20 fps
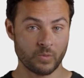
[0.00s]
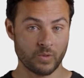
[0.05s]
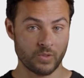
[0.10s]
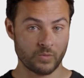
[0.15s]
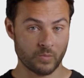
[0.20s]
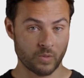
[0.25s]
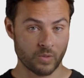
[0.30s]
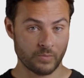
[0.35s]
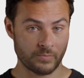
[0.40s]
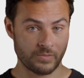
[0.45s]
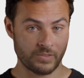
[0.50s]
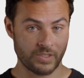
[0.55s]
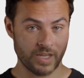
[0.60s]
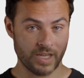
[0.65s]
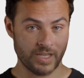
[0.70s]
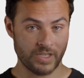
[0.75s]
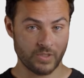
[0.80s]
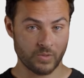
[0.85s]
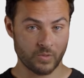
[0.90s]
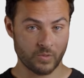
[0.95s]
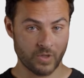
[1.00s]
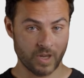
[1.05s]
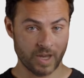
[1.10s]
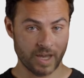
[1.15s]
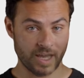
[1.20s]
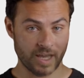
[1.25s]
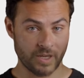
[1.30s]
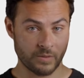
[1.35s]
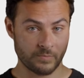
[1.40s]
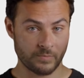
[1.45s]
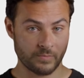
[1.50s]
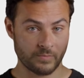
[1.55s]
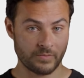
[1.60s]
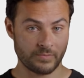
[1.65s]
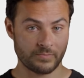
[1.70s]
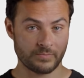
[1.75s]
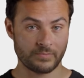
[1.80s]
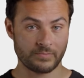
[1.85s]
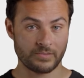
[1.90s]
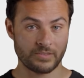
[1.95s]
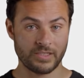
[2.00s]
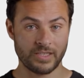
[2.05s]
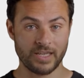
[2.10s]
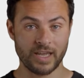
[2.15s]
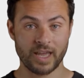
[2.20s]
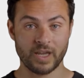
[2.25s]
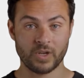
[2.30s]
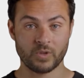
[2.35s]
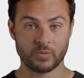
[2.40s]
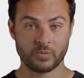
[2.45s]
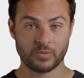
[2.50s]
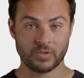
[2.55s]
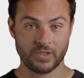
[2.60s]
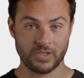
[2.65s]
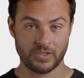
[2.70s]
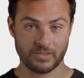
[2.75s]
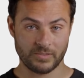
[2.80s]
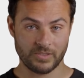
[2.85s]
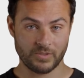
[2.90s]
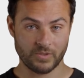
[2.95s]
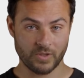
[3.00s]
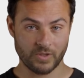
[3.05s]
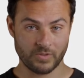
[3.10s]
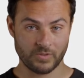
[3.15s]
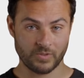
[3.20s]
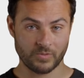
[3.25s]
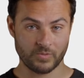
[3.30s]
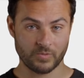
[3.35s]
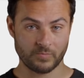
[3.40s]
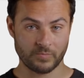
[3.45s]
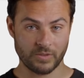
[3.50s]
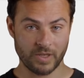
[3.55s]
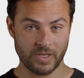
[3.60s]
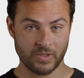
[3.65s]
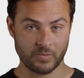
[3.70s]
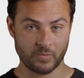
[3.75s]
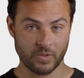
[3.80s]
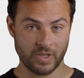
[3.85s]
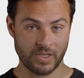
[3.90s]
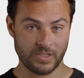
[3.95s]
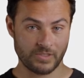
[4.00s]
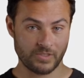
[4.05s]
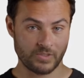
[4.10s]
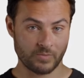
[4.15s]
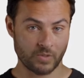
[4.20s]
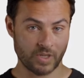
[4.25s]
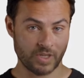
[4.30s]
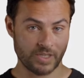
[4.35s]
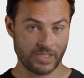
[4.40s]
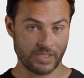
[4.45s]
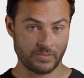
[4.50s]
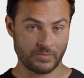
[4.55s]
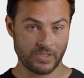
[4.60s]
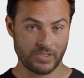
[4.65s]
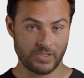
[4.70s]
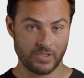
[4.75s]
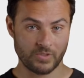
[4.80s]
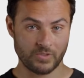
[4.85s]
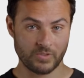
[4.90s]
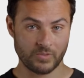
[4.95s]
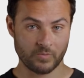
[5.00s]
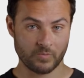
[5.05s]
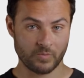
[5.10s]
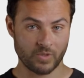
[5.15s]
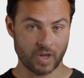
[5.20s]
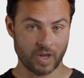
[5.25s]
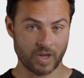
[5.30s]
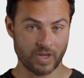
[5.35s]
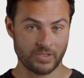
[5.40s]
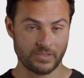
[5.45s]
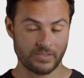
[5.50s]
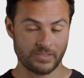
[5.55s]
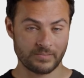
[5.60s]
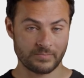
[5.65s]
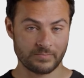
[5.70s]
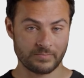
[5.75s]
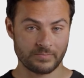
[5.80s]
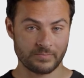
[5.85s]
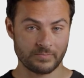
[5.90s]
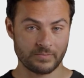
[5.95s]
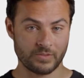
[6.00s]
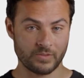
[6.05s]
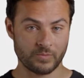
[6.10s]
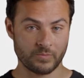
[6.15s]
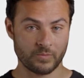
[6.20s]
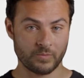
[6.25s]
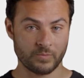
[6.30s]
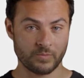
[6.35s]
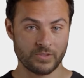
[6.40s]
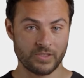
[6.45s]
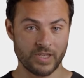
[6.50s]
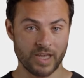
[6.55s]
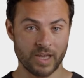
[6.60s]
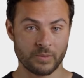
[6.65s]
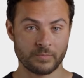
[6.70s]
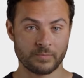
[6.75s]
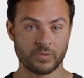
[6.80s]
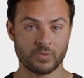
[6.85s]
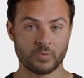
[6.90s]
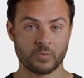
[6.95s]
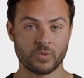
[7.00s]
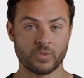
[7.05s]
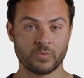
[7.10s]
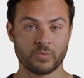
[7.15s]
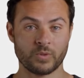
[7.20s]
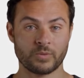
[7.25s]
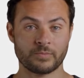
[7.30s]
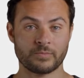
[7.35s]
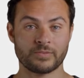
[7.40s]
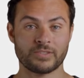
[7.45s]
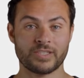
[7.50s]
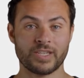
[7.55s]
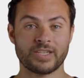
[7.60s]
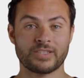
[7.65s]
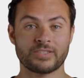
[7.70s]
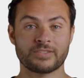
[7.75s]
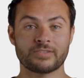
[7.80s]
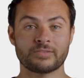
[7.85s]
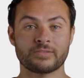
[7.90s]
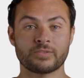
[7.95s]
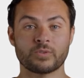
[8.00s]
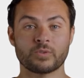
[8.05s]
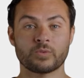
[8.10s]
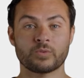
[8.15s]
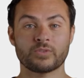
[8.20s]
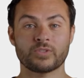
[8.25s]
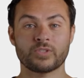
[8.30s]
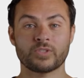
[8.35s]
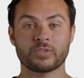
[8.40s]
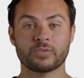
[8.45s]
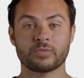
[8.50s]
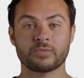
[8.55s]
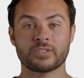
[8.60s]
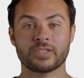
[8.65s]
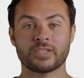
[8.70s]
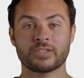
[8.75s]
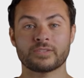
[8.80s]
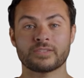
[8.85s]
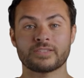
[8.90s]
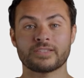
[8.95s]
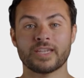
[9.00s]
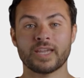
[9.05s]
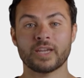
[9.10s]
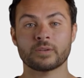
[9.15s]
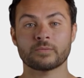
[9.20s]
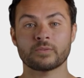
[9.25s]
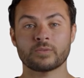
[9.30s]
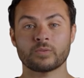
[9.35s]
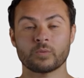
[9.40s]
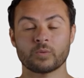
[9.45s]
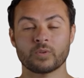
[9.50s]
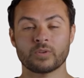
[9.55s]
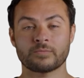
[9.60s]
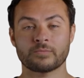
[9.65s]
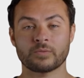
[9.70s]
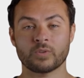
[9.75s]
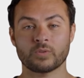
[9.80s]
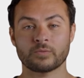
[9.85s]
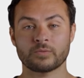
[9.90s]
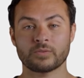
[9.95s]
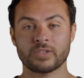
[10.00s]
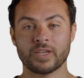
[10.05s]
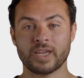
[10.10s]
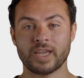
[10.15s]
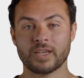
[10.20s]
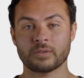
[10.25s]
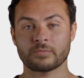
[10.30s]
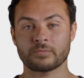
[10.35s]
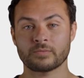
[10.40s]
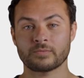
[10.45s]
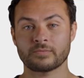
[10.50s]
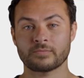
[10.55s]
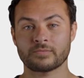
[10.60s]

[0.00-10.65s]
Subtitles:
One website or app. Now, there are two main ways to activate your new card: through the Capital One website or using the Capital One mobile app.